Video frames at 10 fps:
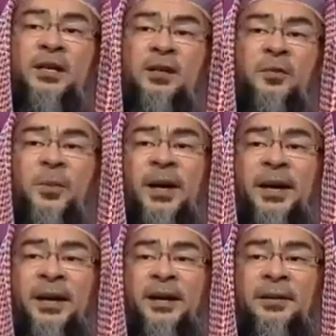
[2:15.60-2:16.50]
ways of
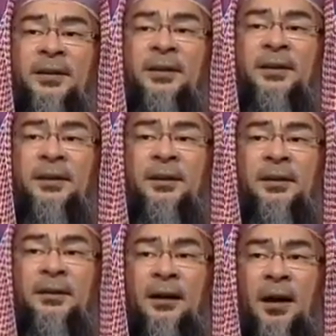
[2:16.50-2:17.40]
praying it
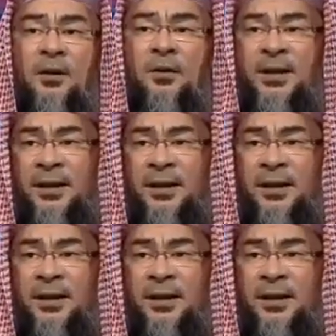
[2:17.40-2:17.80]
are